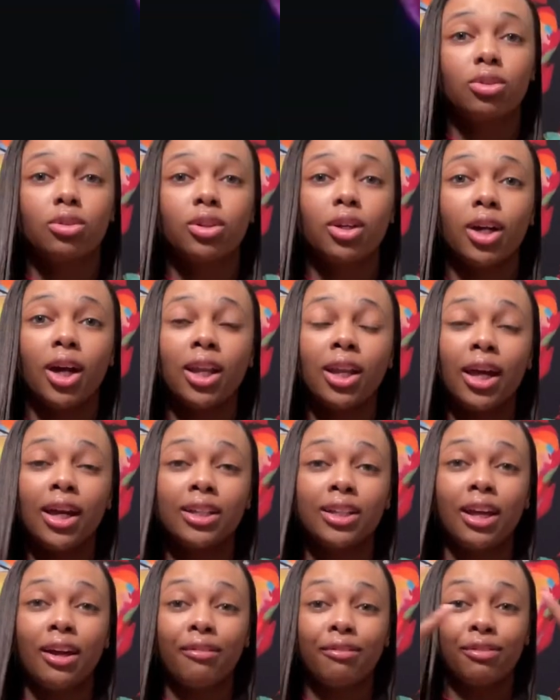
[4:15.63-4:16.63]
Okay, I like
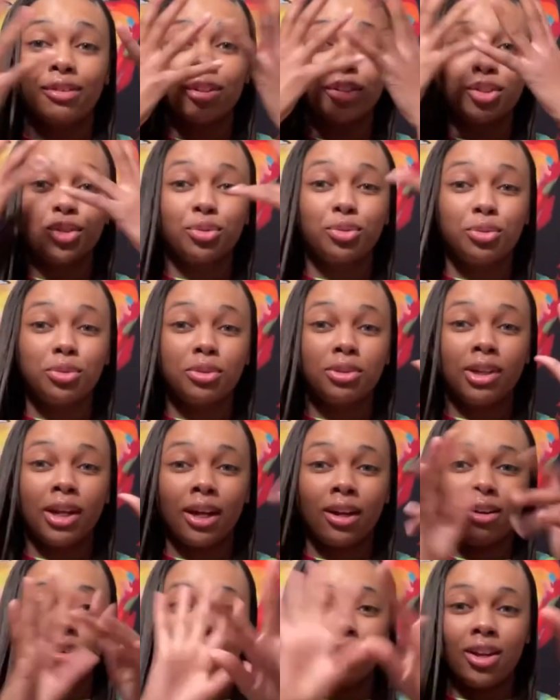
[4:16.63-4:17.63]
that visual, like
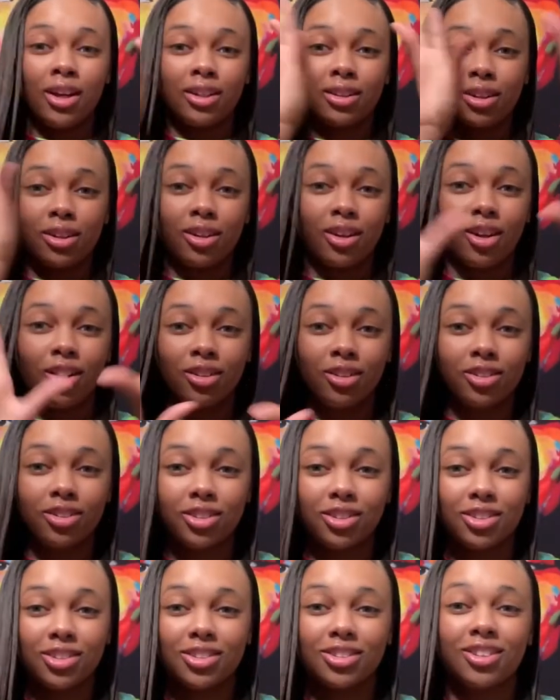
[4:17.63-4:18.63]
all like the colors
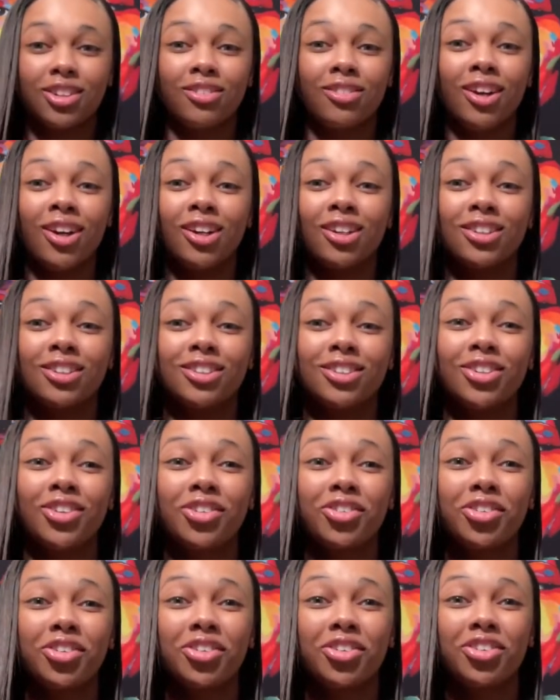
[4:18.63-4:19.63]
and stuff. That's so
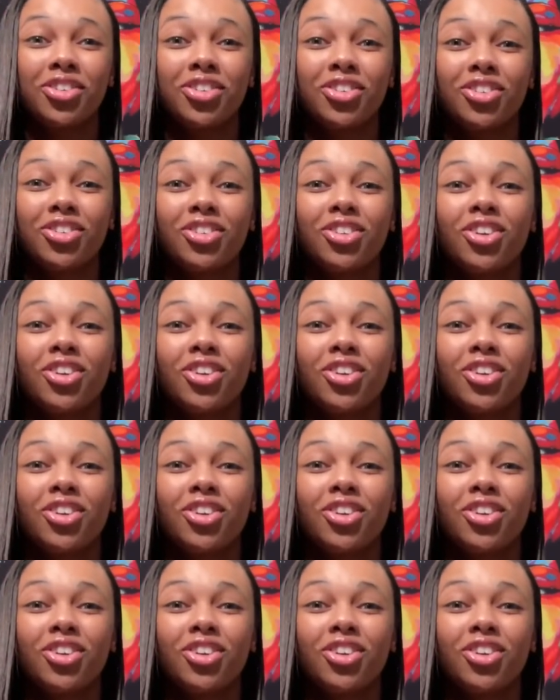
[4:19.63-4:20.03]
cool.